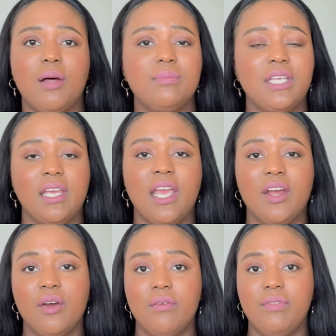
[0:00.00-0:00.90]
take
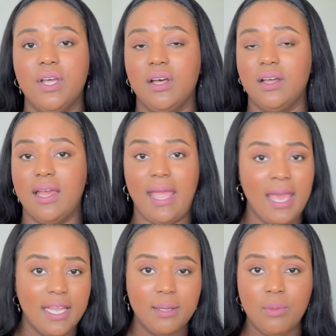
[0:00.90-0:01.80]
care of the
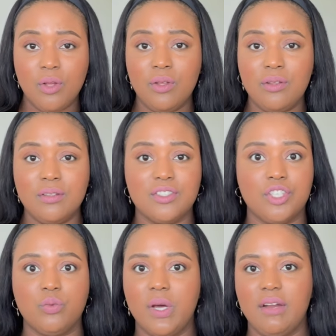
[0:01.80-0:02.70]
animals,
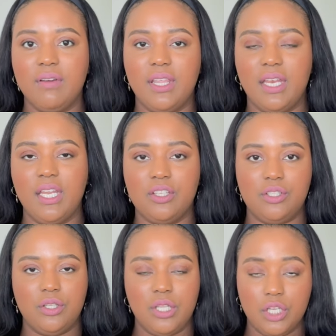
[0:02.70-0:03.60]
just whatever they
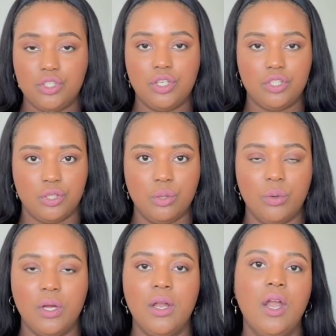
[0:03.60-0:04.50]
need you to
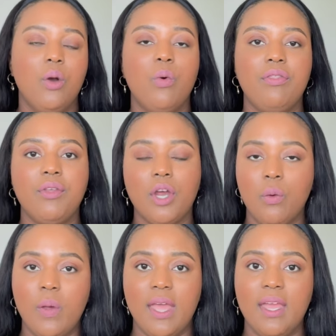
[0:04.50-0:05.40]
do when
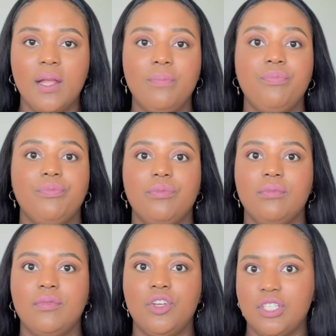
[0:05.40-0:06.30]
they're away,
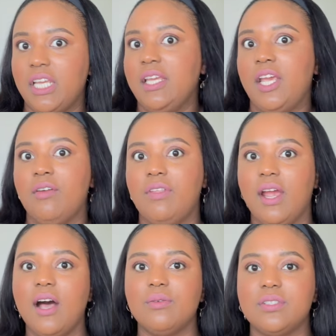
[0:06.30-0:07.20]
you're taking care of their
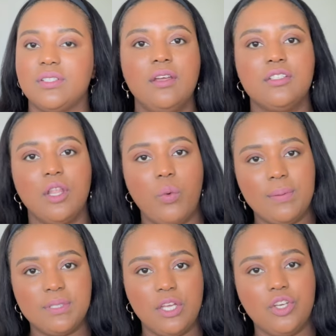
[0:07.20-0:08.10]
house. So the
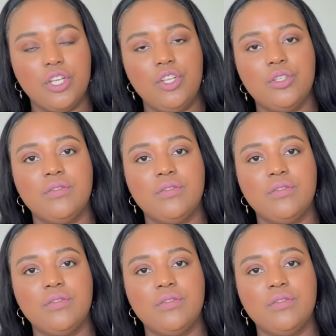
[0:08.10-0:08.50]
website you can use